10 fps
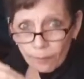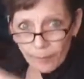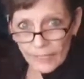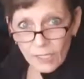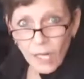
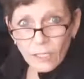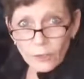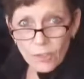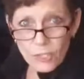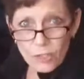But the
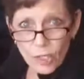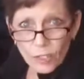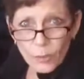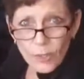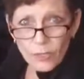color that I
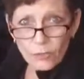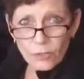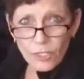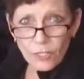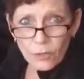started with
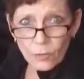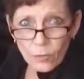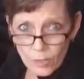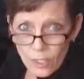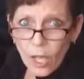underneath
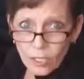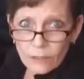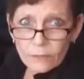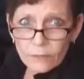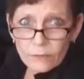was
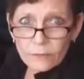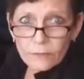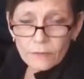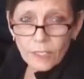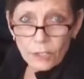olive.
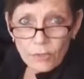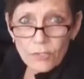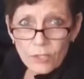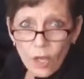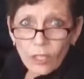I
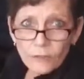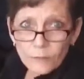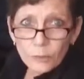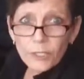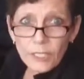used an olive
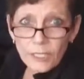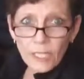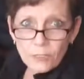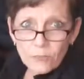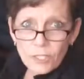green
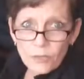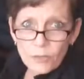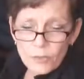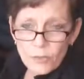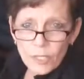underneath
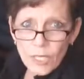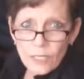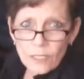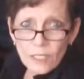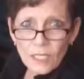those
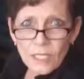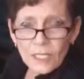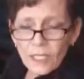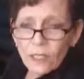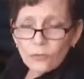grays.
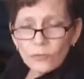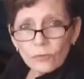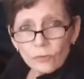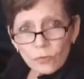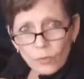Now,
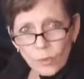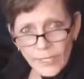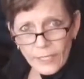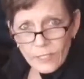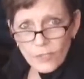
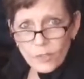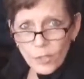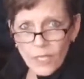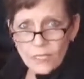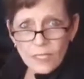when I
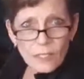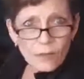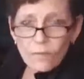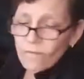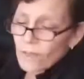distressed it
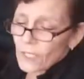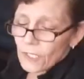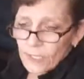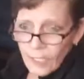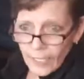
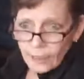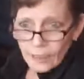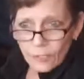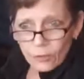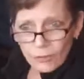very
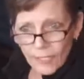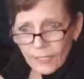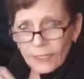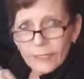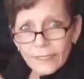lightly, you
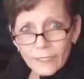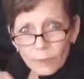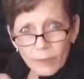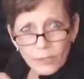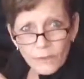get a
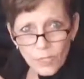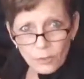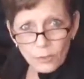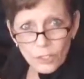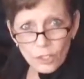little bit of that
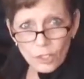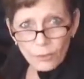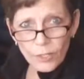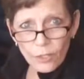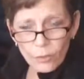green
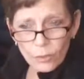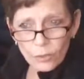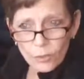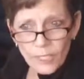showing through,